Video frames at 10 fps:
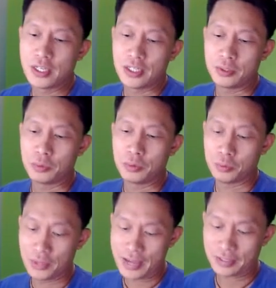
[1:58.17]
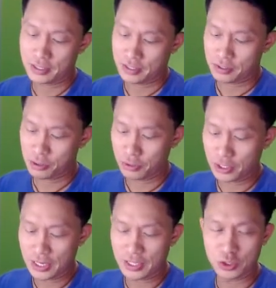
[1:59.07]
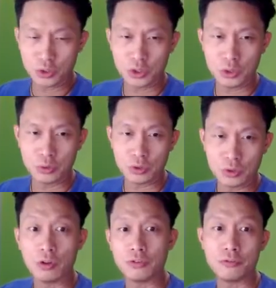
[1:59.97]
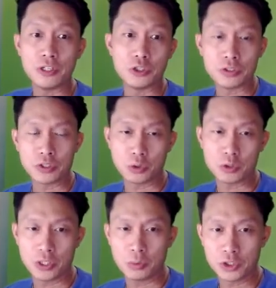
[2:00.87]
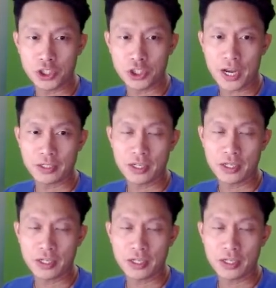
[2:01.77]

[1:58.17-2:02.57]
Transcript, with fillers: In that 30 days, you can use all of the features associated with chat, and